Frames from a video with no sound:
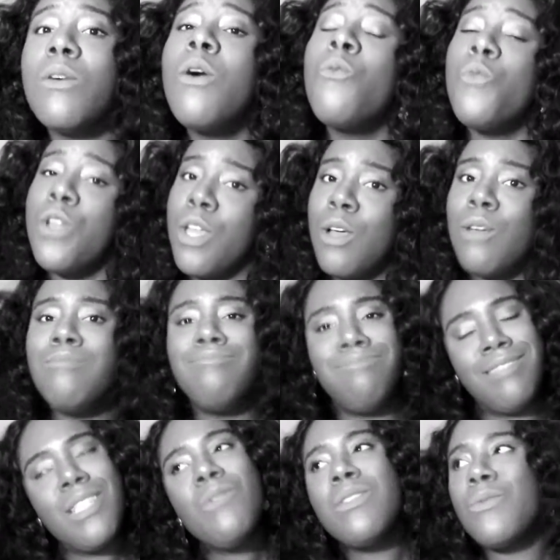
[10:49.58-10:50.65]
real
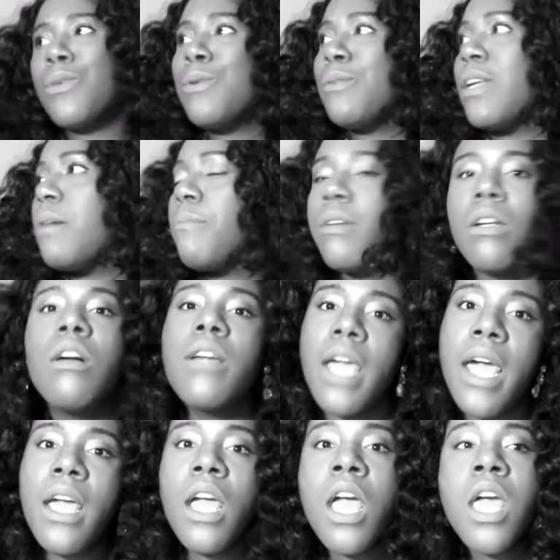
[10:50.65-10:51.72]
number,
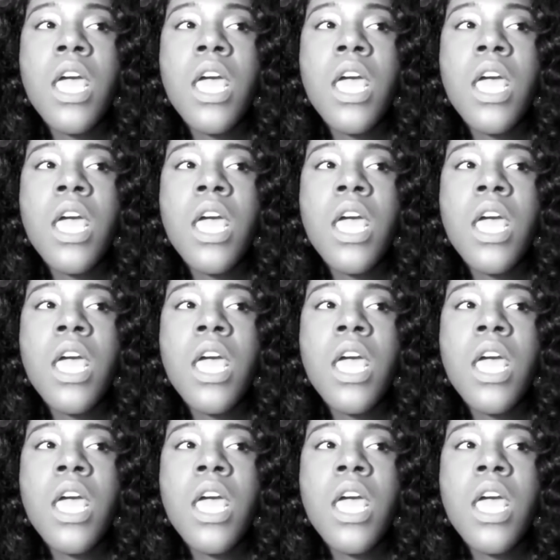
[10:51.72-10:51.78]
okay?